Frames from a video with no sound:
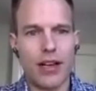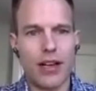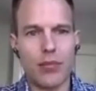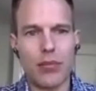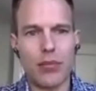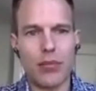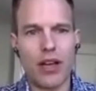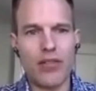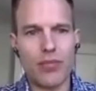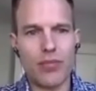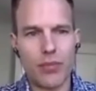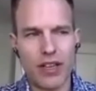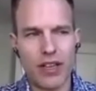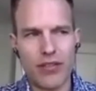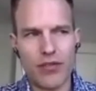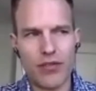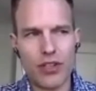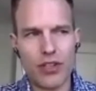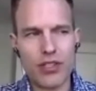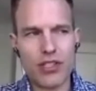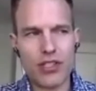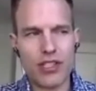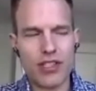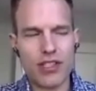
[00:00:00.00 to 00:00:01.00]
My
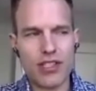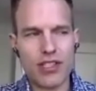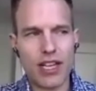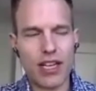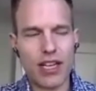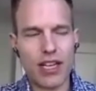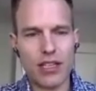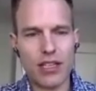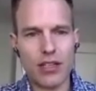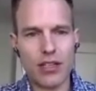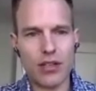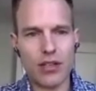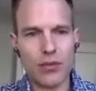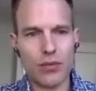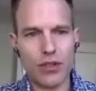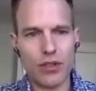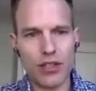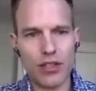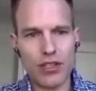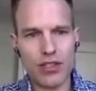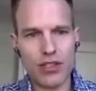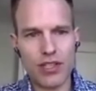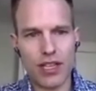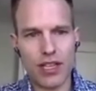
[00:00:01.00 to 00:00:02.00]
first and second year in
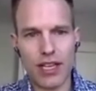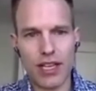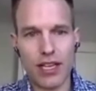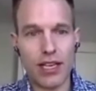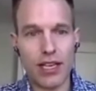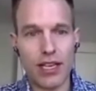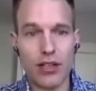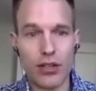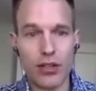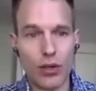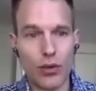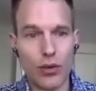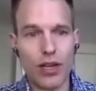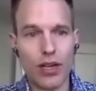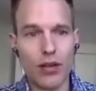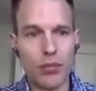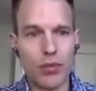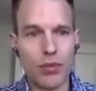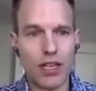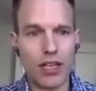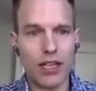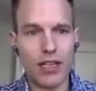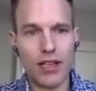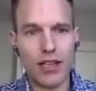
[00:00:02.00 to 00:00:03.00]
real estate, I didn't know
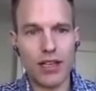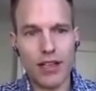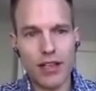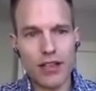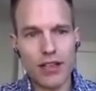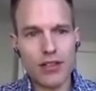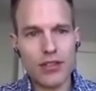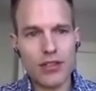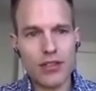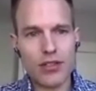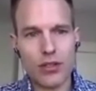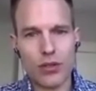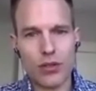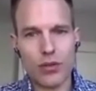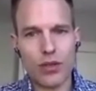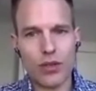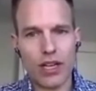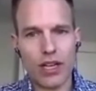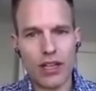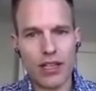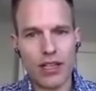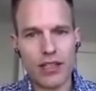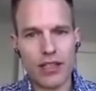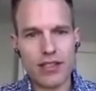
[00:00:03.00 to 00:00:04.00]
anybody. So
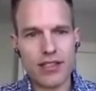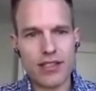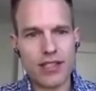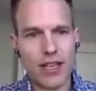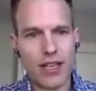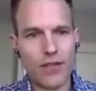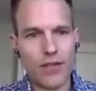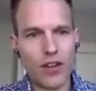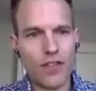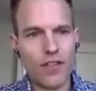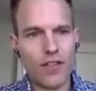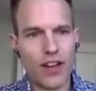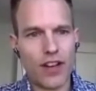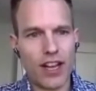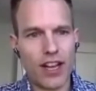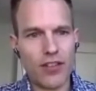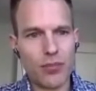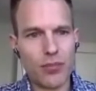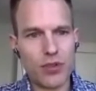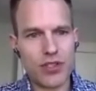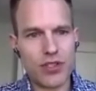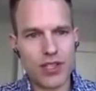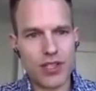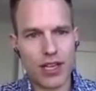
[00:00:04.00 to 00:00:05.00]
I think
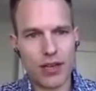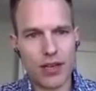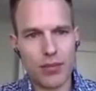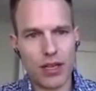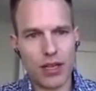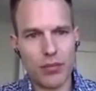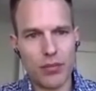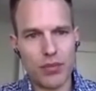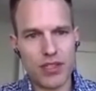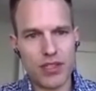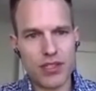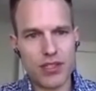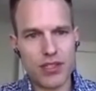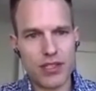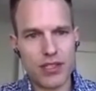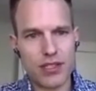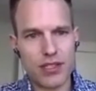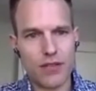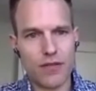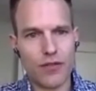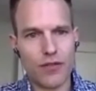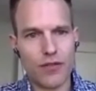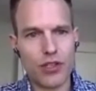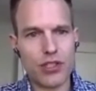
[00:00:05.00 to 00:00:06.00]
75% of my business
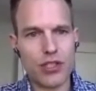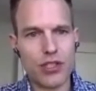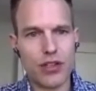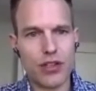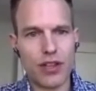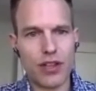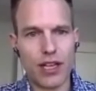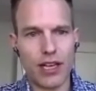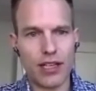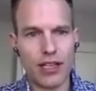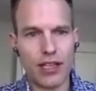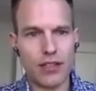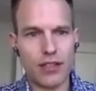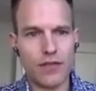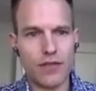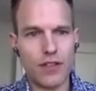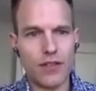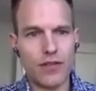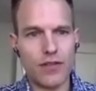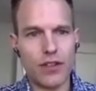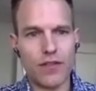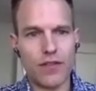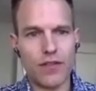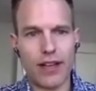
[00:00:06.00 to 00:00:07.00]
the first year that I did
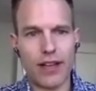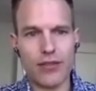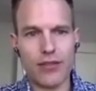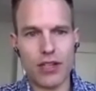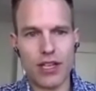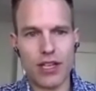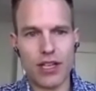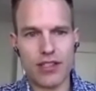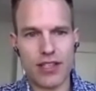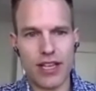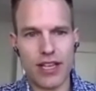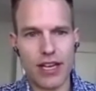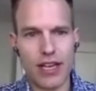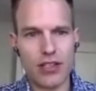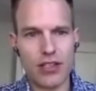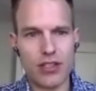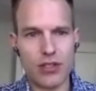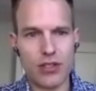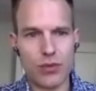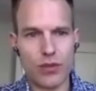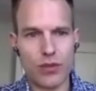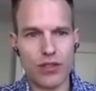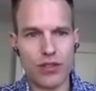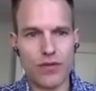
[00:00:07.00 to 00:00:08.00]
55
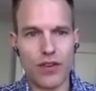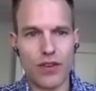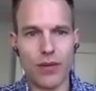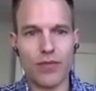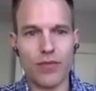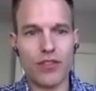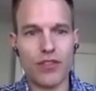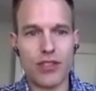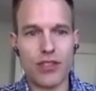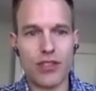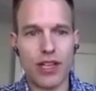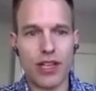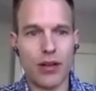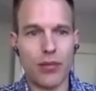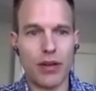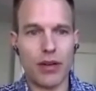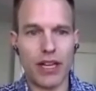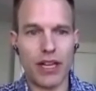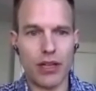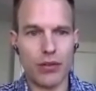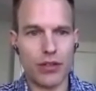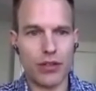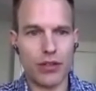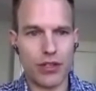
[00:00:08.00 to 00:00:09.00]
transactions was from for sale
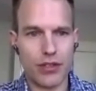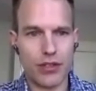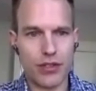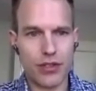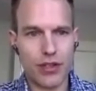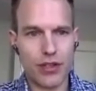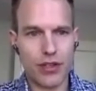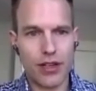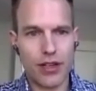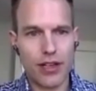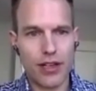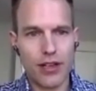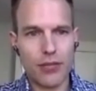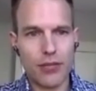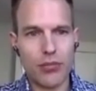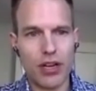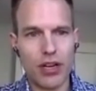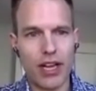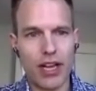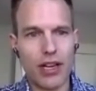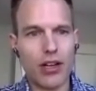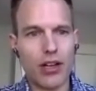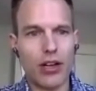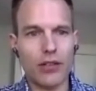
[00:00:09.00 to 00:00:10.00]
by owners.
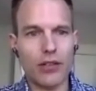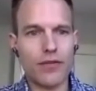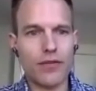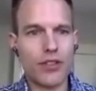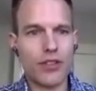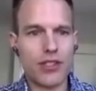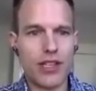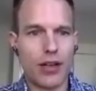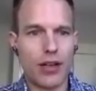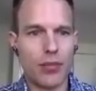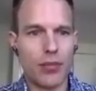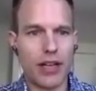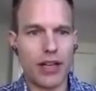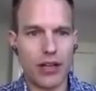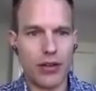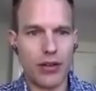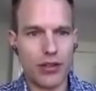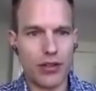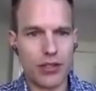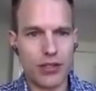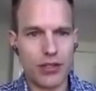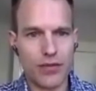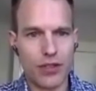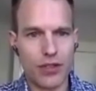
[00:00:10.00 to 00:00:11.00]
But I called for sale by
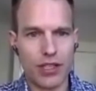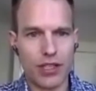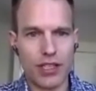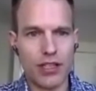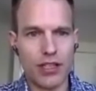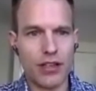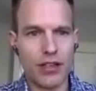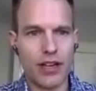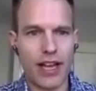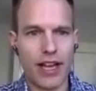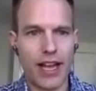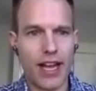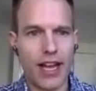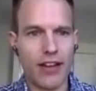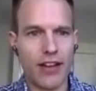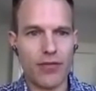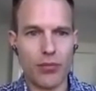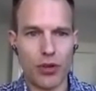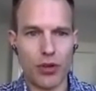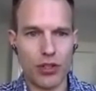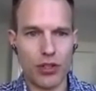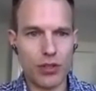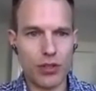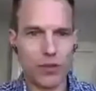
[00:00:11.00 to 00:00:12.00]
owners for a year and a half,
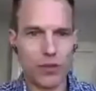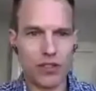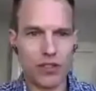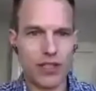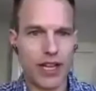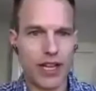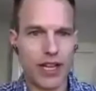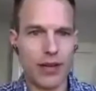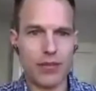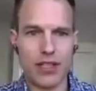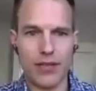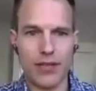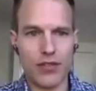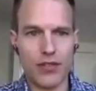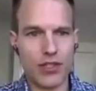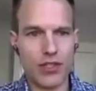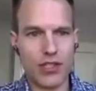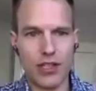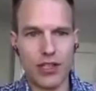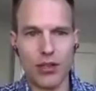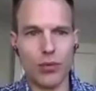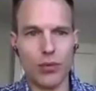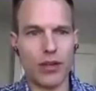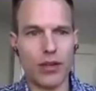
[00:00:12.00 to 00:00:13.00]
multiple times, every
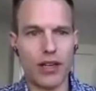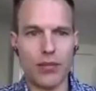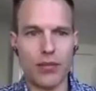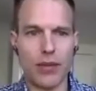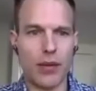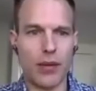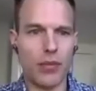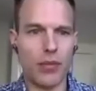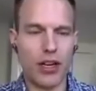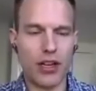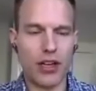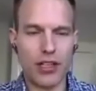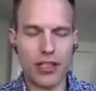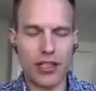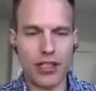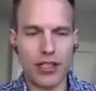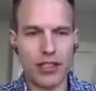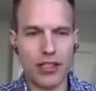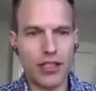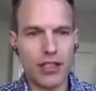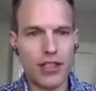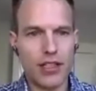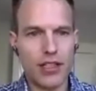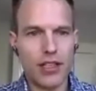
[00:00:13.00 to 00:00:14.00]
single one in my
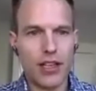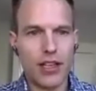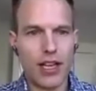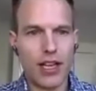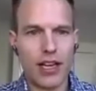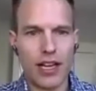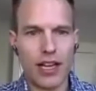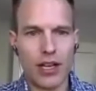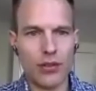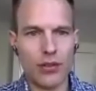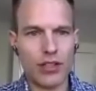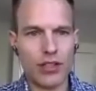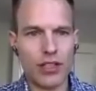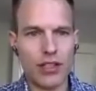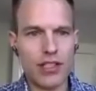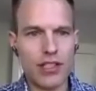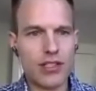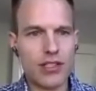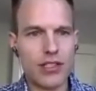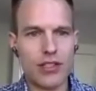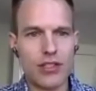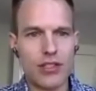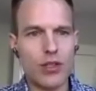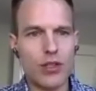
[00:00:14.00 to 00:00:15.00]
market. And I only
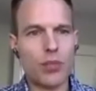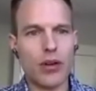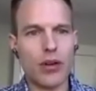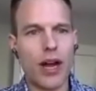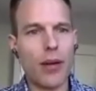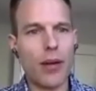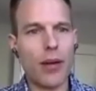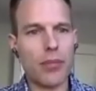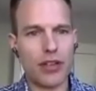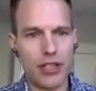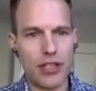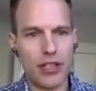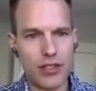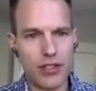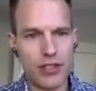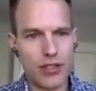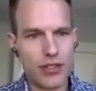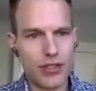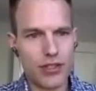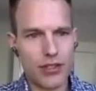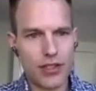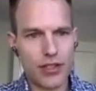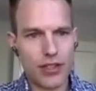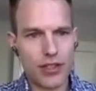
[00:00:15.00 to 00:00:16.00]
listed 2 properties.